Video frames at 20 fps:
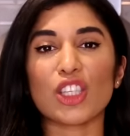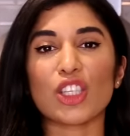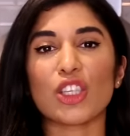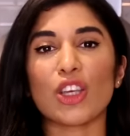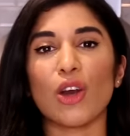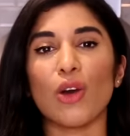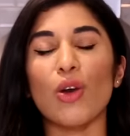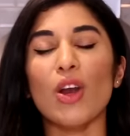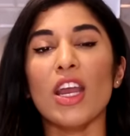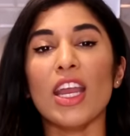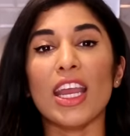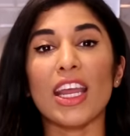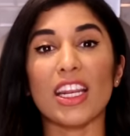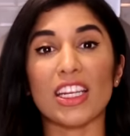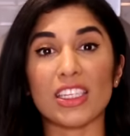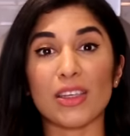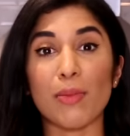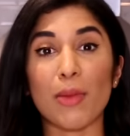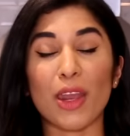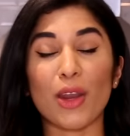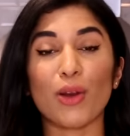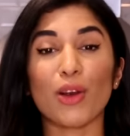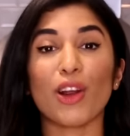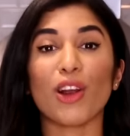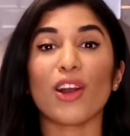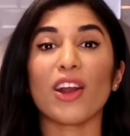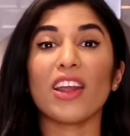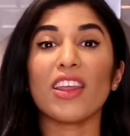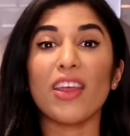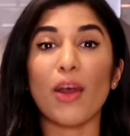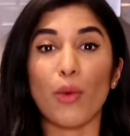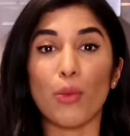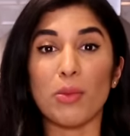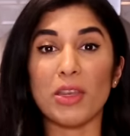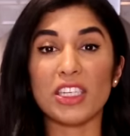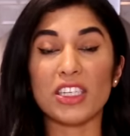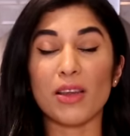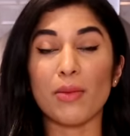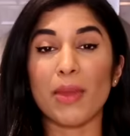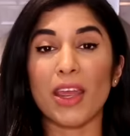So in a tomato curry, that would
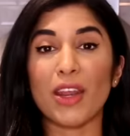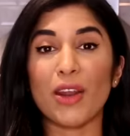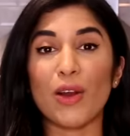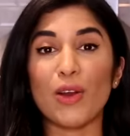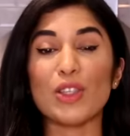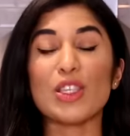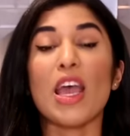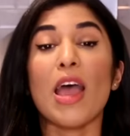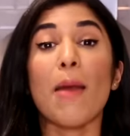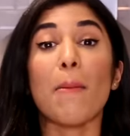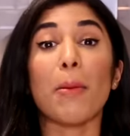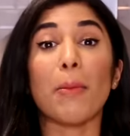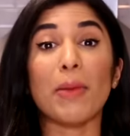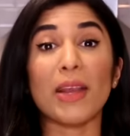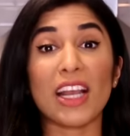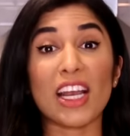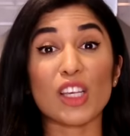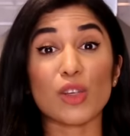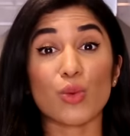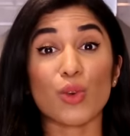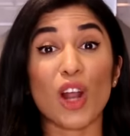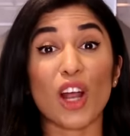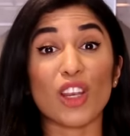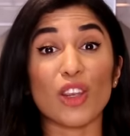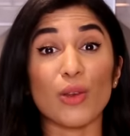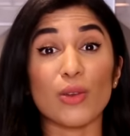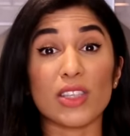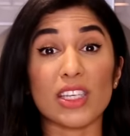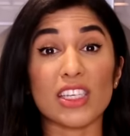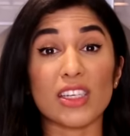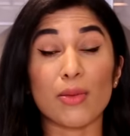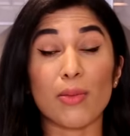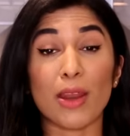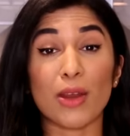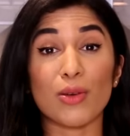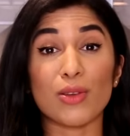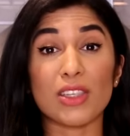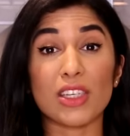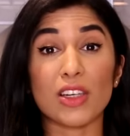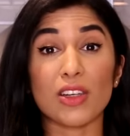be tomatoes, but because we're not using
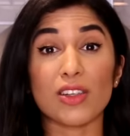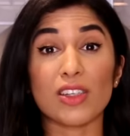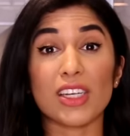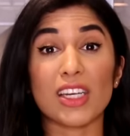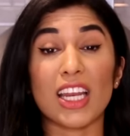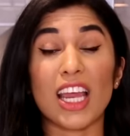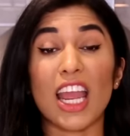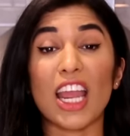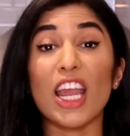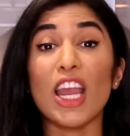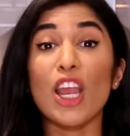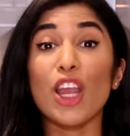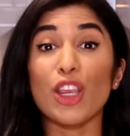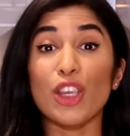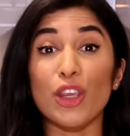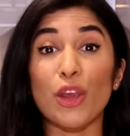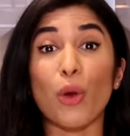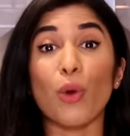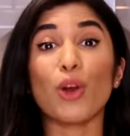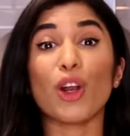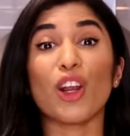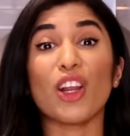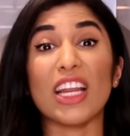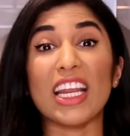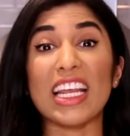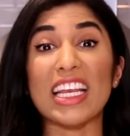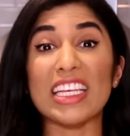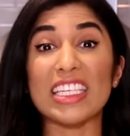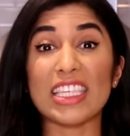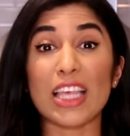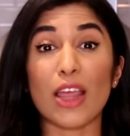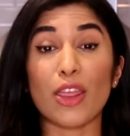tomatoes here today, yogurt is